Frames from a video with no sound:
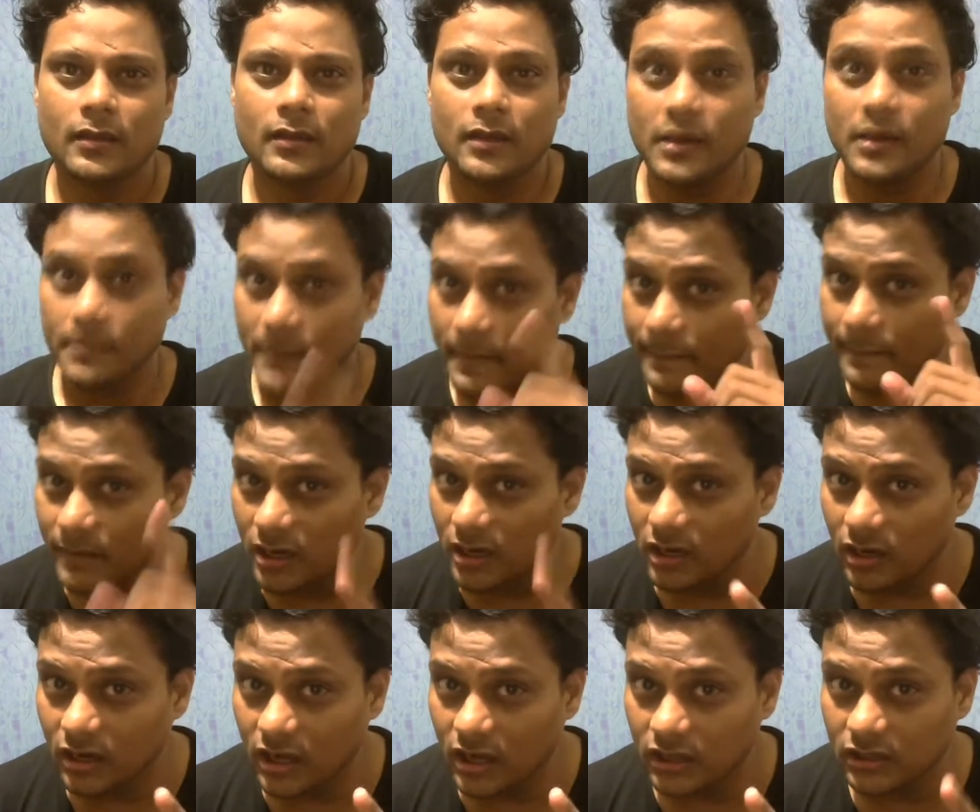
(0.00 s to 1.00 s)
Remember,
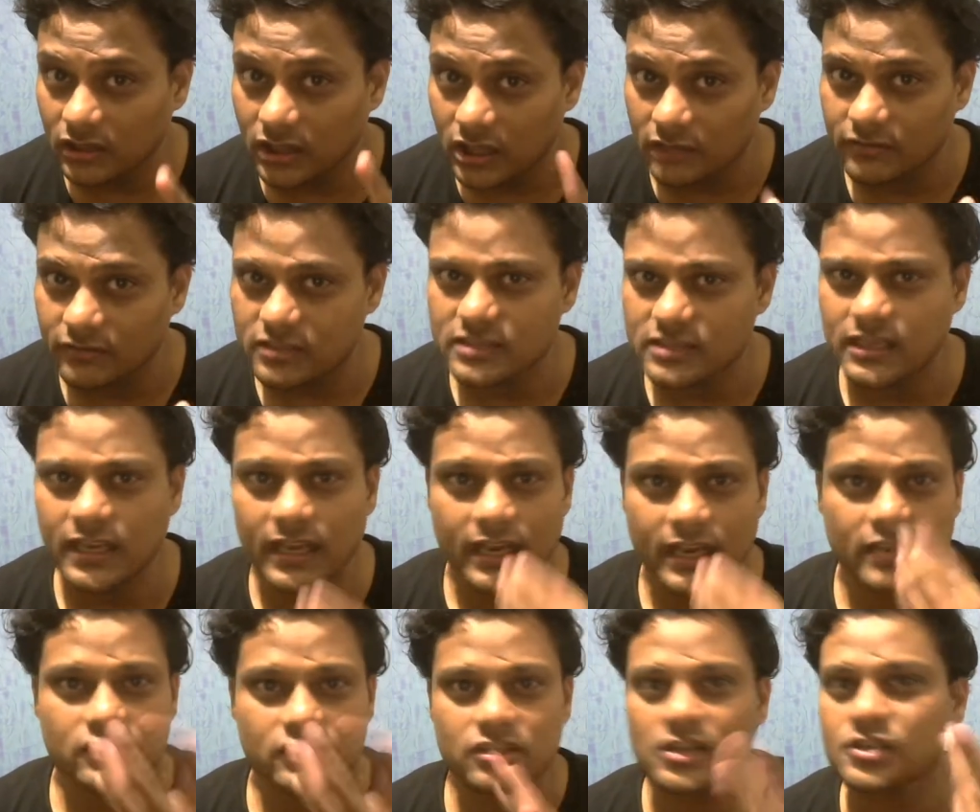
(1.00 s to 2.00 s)
Gandharva Sen
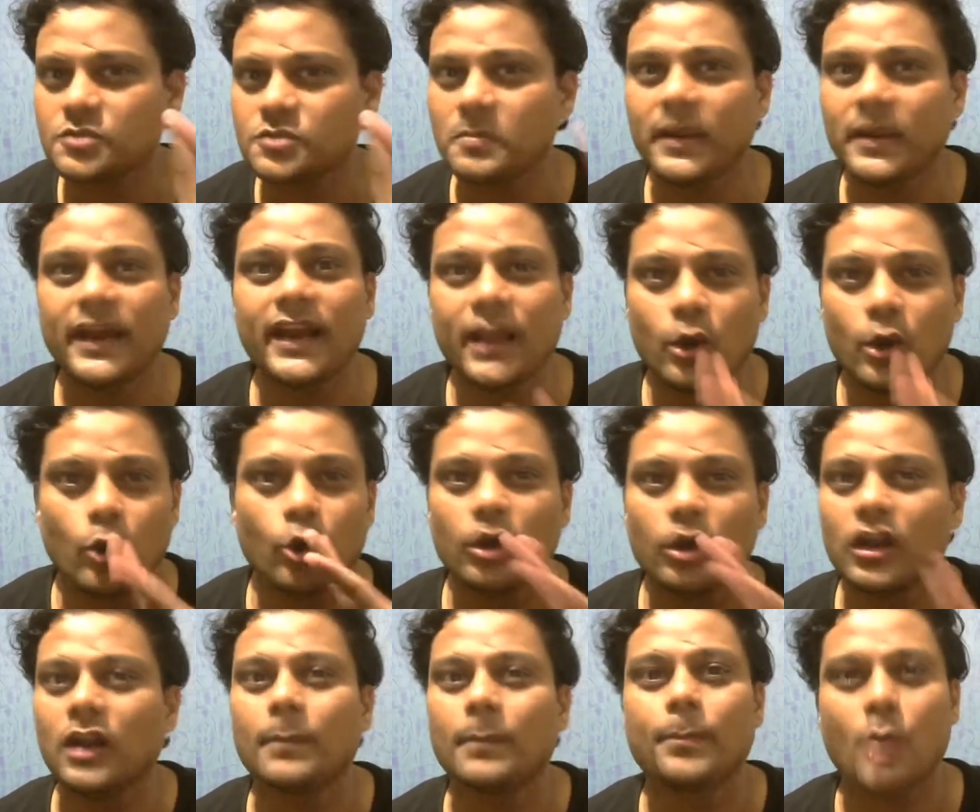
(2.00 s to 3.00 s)
had just made an
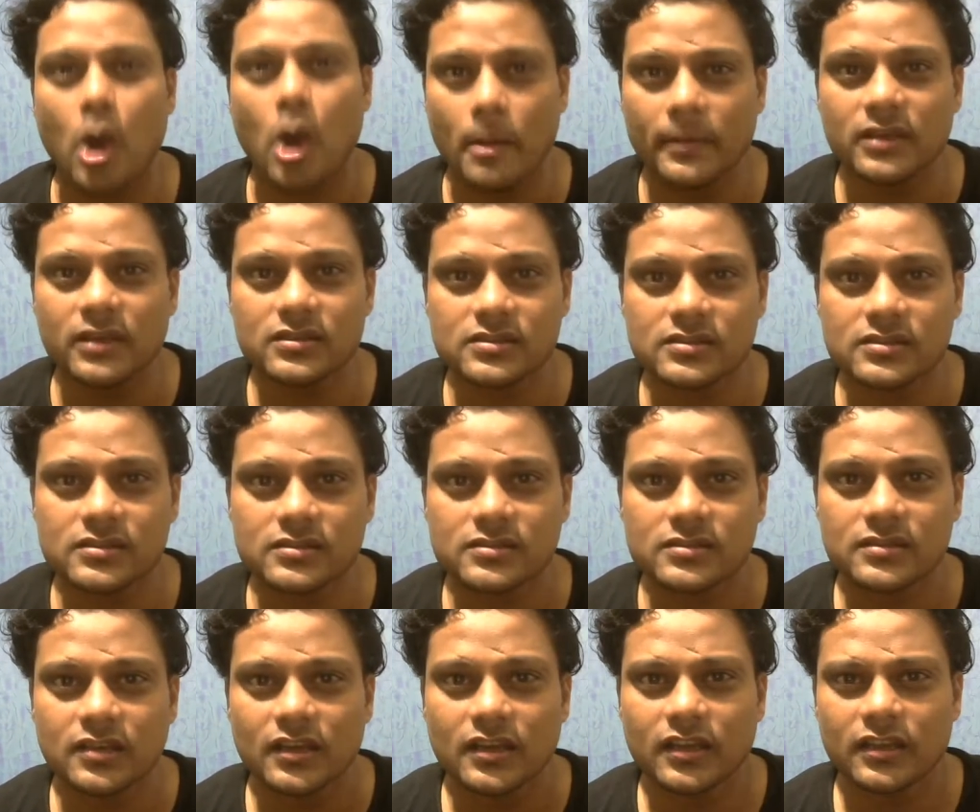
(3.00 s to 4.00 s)
oral
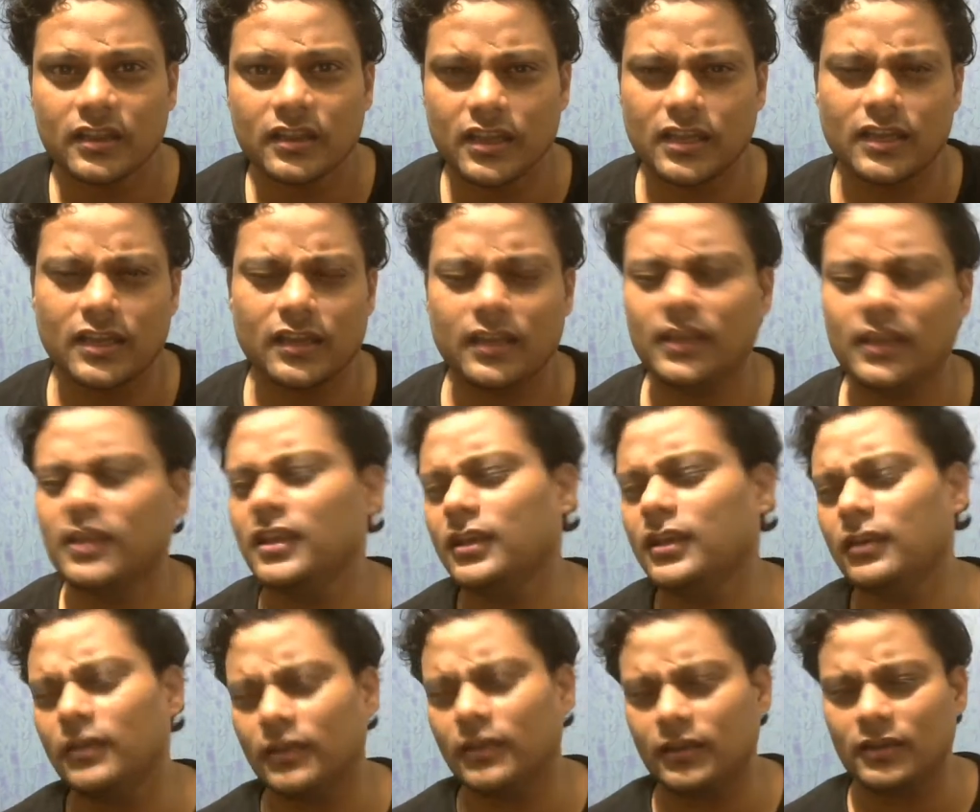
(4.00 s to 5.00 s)
promise.
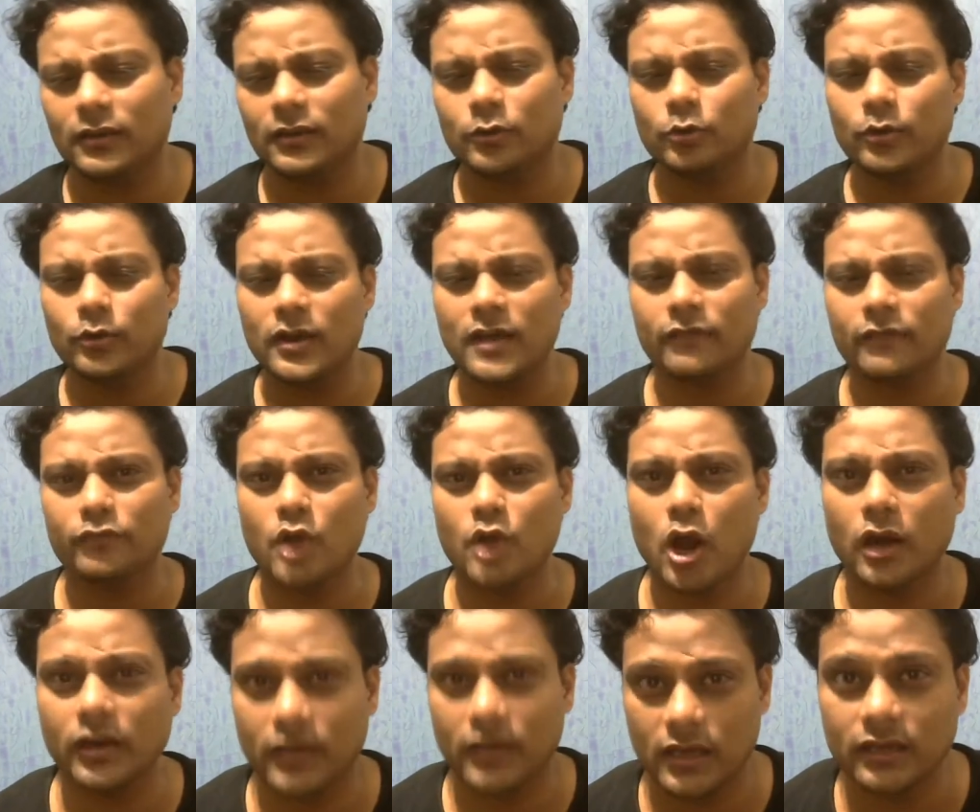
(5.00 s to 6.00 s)
He could have
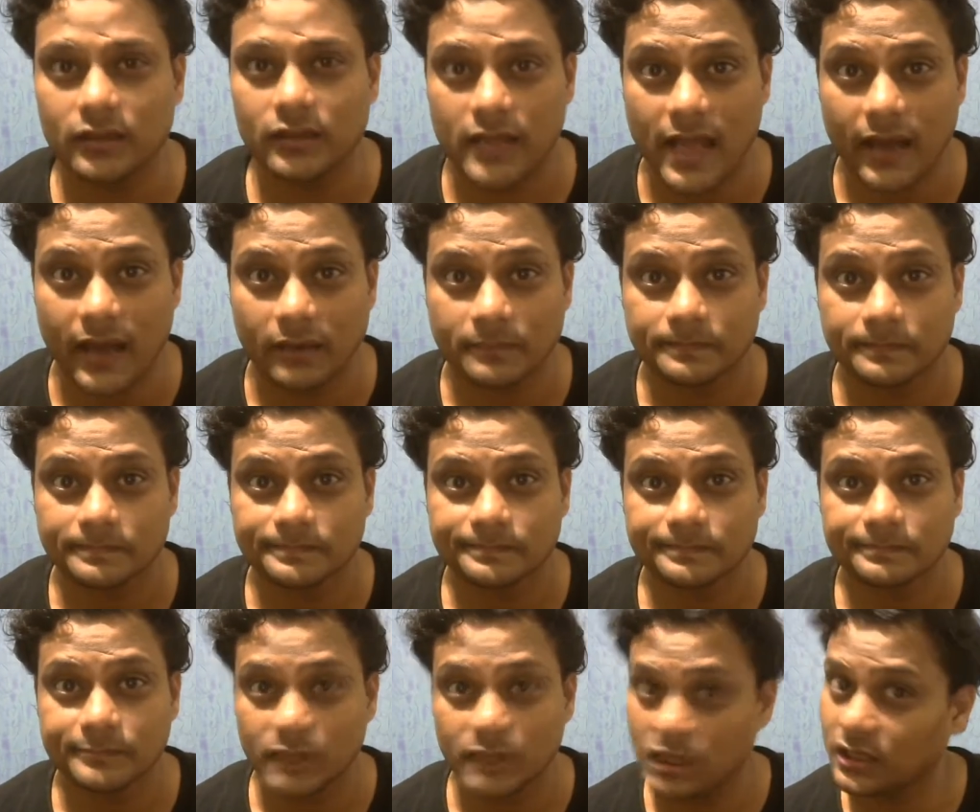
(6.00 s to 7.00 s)
not done that,
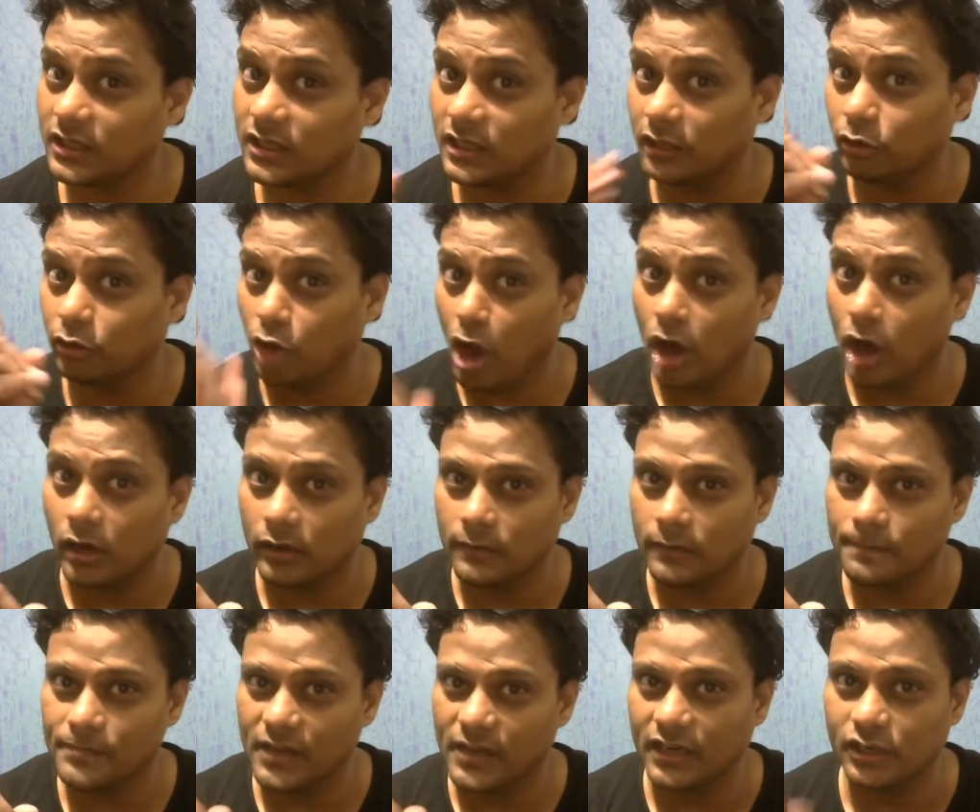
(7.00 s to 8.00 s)
but he thought
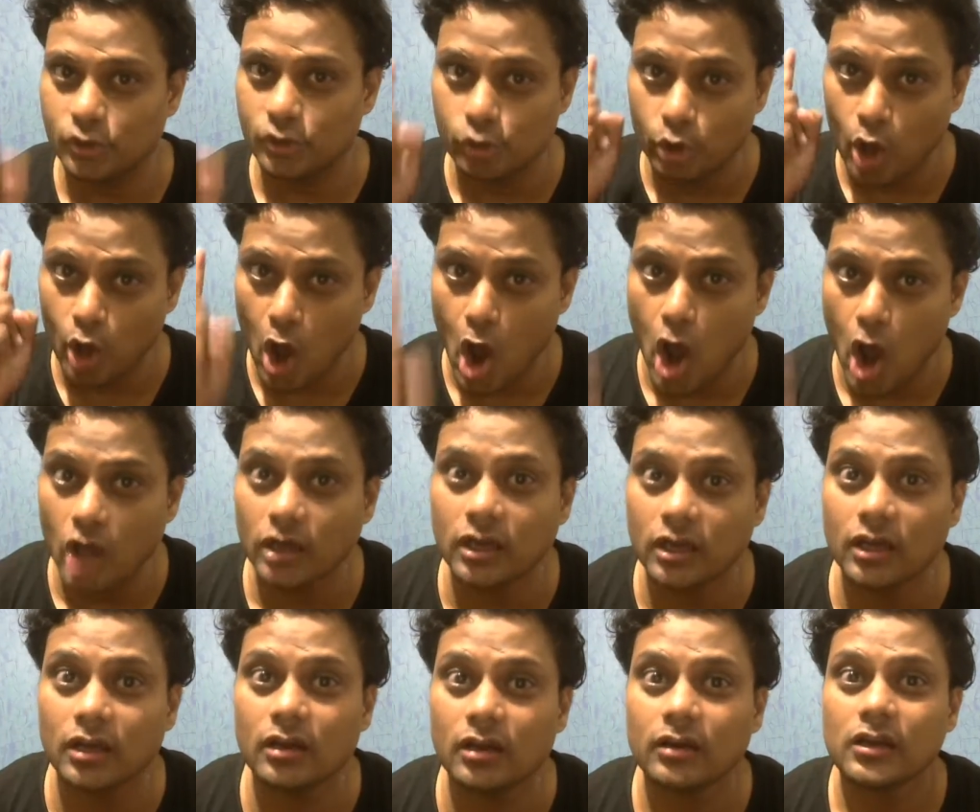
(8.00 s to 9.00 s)
that he should
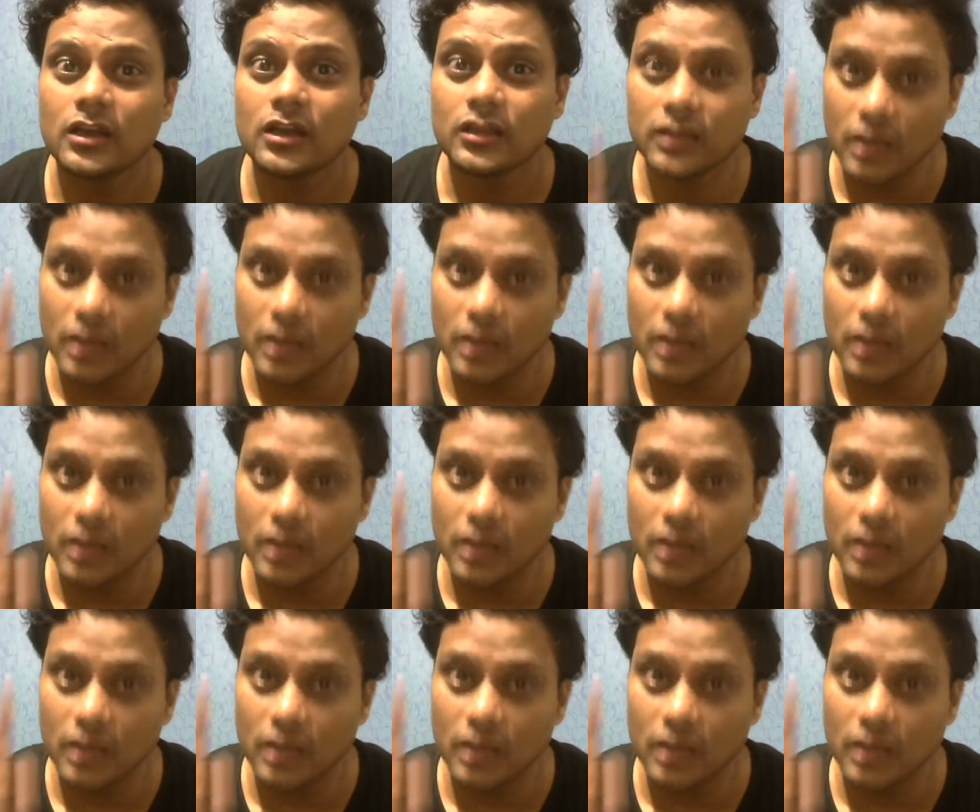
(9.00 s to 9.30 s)
honor the